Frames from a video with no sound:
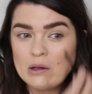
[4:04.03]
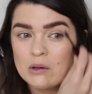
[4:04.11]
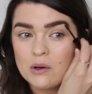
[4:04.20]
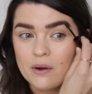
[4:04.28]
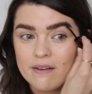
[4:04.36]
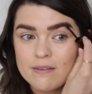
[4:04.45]

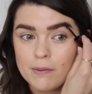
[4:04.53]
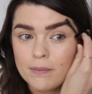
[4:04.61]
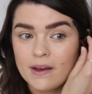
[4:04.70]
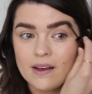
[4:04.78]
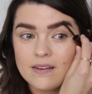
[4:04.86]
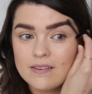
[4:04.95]
crispy
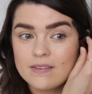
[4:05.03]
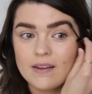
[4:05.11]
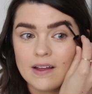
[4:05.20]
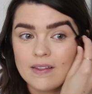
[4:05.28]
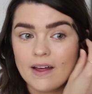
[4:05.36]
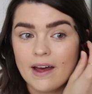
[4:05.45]
bits
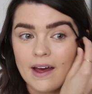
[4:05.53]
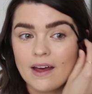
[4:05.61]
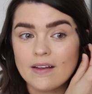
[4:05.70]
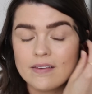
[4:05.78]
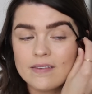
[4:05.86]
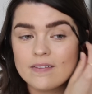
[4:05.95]
in the
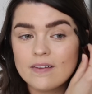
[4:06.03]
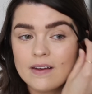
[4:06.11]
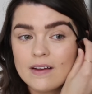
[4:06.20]
hairs.